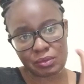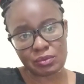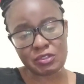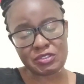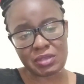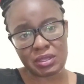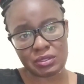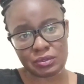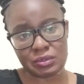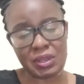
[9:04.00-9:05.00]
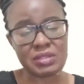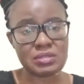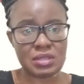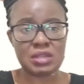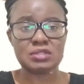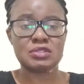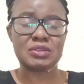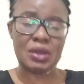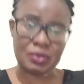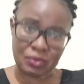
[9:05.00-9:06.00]
What you can do, let's say
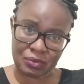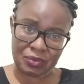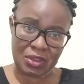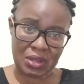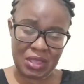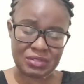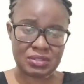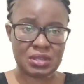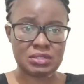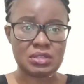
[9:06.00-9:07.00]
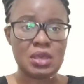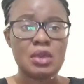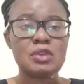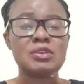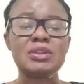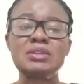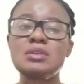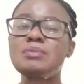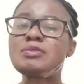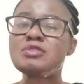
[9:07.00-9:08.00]
now you realize that you're not
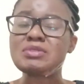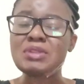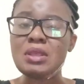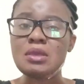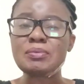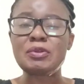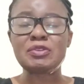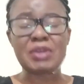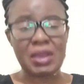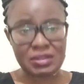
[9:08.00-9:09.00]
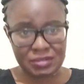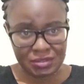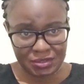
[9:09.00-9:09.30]
able to sleep, or you can't